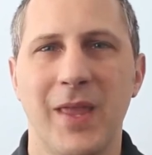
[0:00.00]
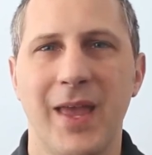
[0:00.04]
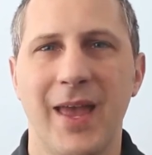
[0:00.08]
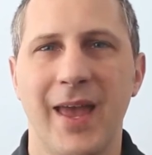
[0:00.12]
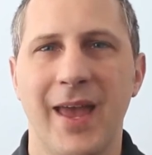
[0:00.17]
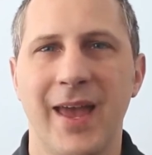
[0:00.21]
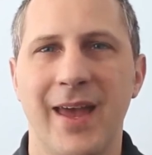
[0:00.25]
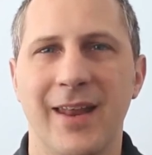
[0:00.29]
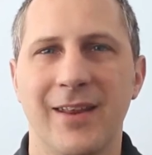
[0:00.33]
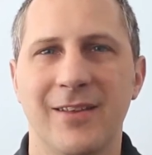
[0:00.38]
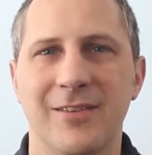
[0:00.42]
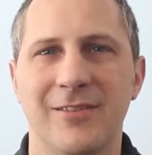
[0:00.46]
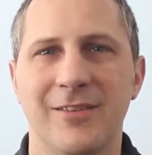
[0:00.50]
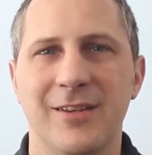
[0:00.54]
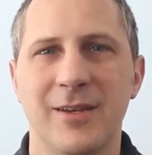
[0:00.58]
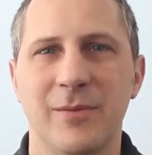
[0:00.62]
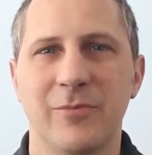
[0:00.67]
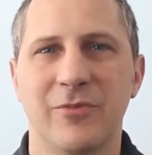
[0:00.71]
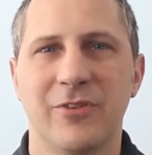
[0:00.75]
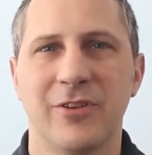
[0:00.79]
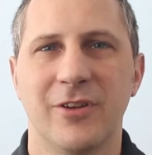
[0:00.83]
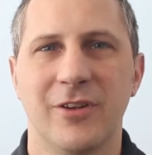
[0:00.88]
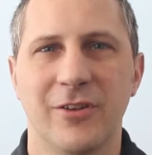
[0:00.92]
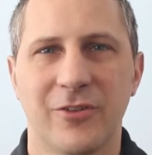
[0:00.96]
and it
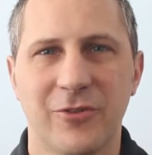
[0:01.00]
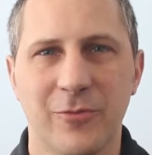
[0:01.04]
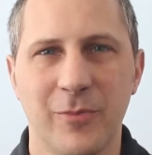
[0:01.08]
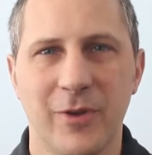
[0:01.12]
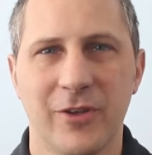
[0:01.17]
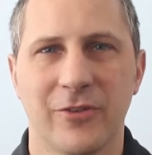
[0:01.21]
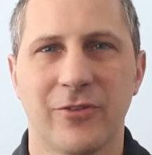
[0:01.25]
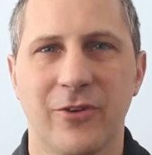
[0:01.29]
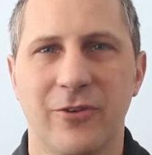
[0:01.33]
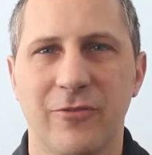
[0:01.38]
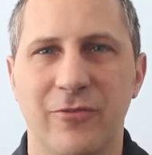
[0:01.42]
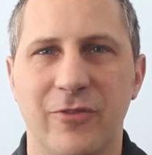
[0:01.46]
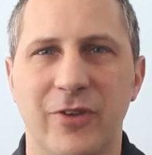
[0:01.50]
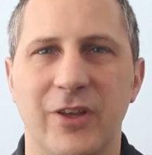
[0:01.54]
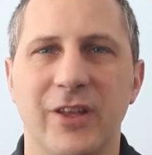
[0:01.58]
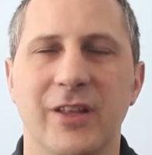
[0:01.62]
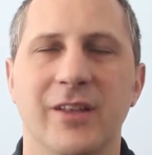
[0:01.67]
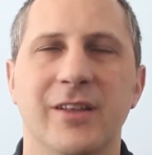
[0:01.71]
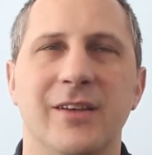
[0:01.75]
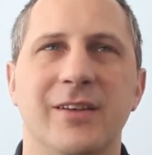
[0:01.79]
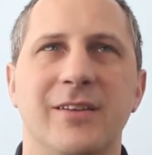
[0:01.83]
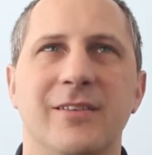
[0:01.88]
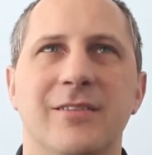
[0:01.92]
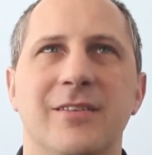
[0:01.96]
seems to dismiss our
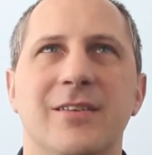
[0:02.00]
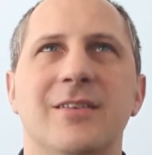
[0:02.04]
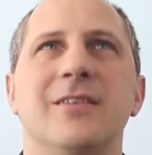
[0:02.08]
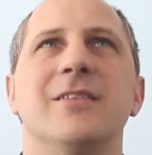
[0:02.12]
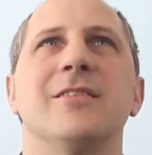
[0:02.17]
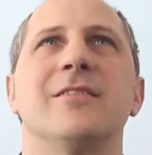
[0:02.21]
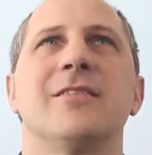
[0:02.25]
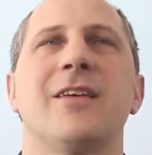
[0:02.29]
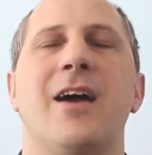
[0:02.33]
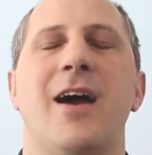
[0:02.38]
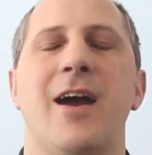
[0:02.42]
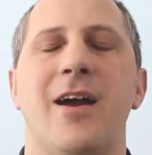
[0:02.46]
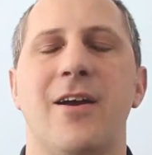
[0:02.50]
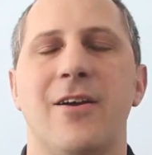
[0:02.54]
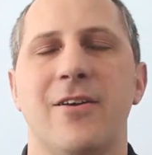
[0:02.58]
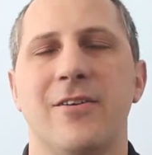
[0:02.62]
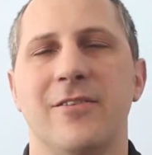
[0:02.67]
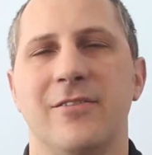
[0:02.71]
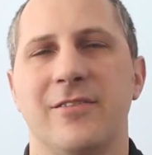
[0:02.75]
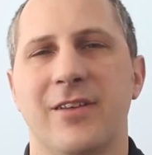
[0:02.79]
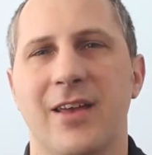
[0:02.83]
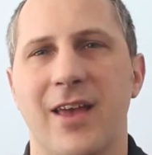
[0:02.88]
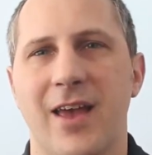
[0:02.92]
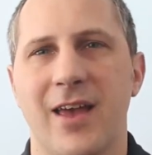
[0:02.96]
feelings and
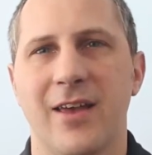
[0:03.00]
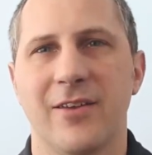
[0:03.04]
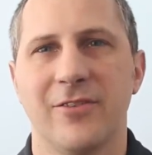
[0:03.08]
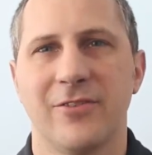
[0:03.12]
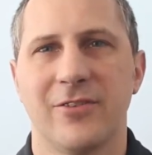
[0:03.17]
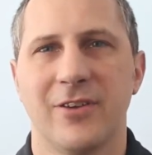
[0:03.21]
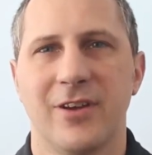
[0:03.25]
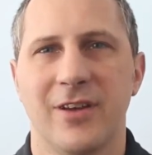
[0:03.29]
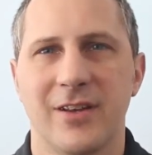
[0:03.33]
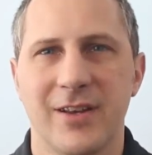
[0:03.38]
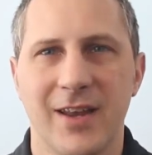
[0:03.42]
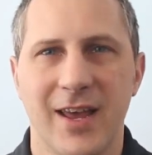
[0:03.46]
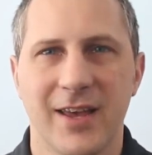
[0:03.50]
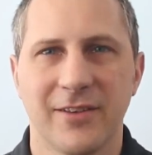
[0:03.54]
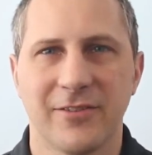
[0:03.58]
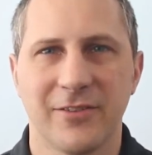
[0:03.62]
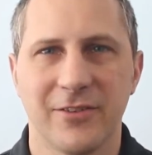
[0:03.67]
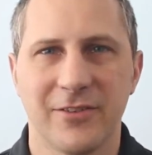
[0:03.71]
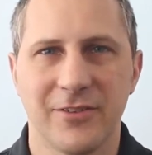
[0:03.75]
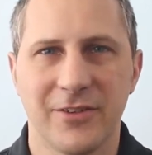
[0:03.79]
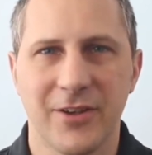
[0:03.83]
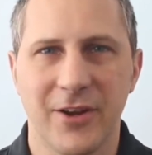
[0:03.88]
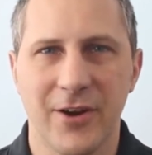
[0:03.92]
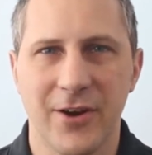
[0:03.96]
desires as
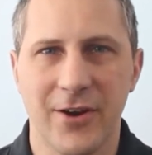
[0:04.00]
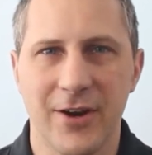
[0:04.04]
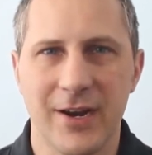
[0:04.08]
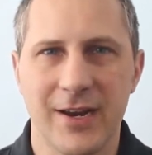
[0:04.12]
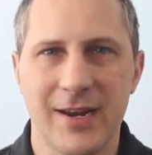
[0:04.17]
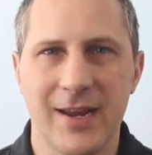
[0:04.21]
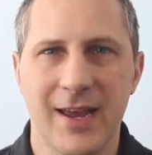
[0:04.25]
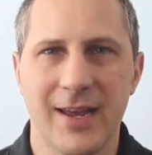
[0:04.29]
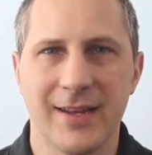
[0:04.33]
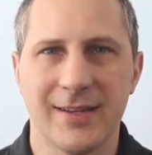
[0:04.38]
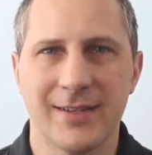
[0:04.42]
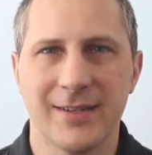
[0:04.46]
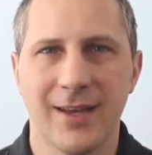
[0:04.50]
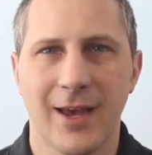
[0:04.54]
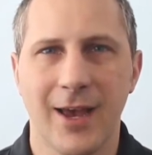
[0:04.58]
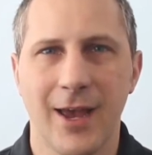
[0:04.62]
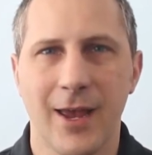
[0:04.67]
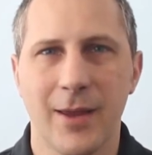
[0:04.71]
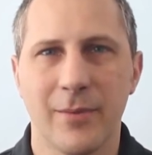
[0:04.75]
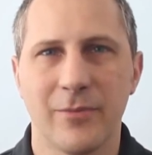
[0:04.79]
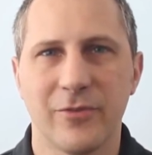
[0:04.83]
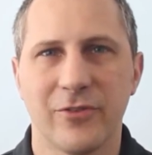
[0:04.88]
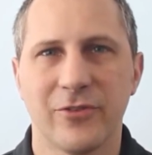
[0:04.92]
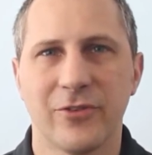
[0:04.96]
unnecessary at
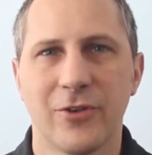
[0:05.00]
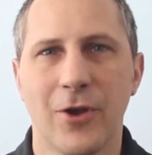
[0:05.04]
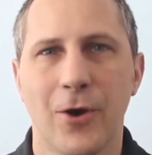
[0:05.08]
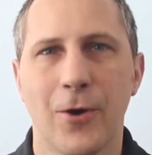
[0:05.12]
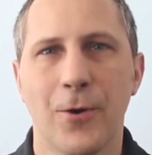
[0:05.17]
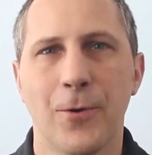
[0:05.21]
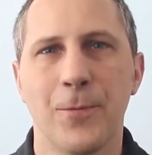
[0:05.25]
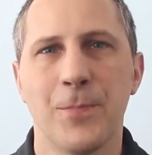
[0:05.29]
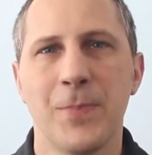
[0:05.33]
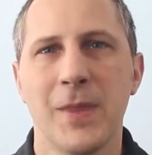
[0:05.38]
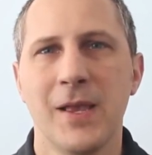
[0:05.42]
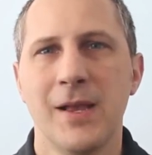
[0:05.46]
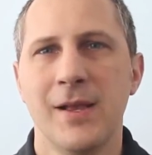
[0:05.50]
times. So